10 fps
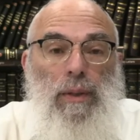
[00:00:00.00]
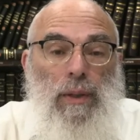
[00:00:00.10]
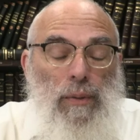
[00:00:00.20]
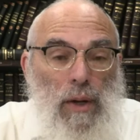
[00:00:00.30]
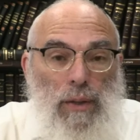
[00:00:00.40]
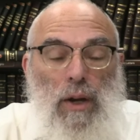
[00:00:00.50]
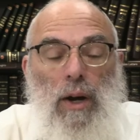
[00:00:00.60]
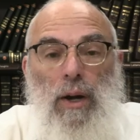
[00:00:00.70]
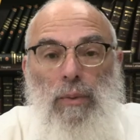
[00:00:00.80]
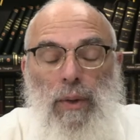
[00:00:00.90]
They're on the
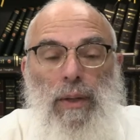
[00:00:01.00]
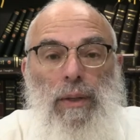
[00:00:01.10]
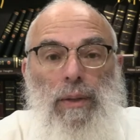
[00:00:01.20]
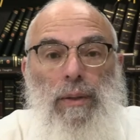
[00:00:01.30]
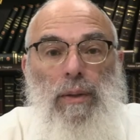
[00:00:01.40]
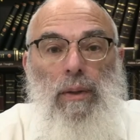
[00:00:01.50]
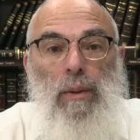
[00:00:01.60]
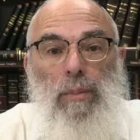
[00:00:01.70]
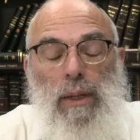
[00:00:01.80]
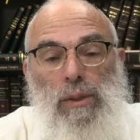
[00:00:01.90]
highway.
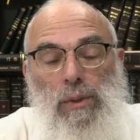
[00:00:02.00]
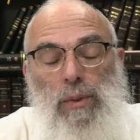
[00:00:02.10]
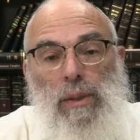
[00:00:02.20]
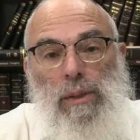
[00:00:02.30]
But as soon